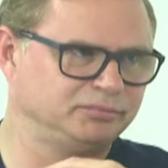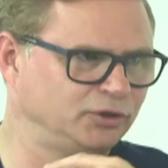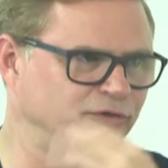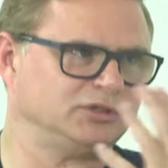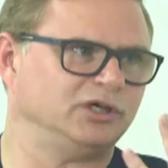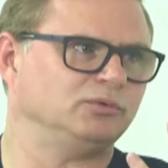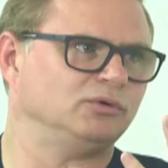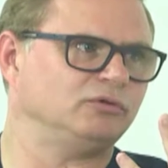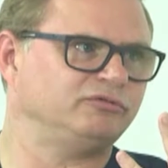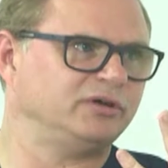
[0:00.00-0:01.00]
huge
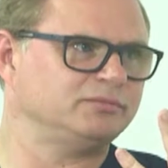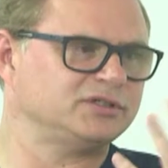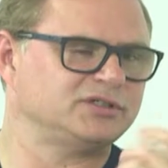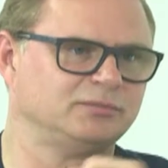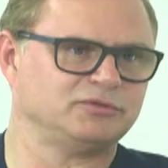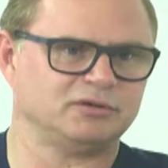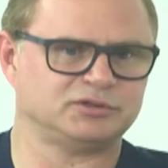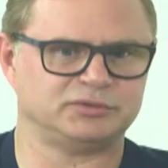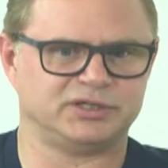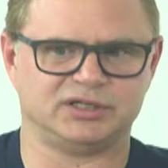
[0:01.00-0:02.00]
global law firms, and
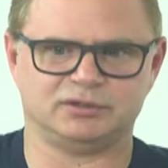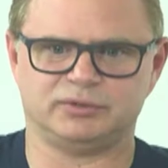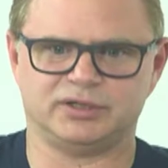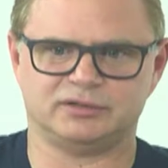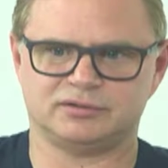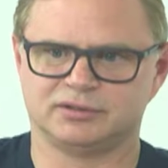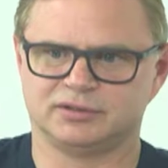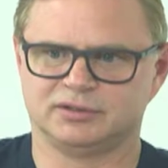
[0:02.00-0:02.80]
sometimes we're dealing with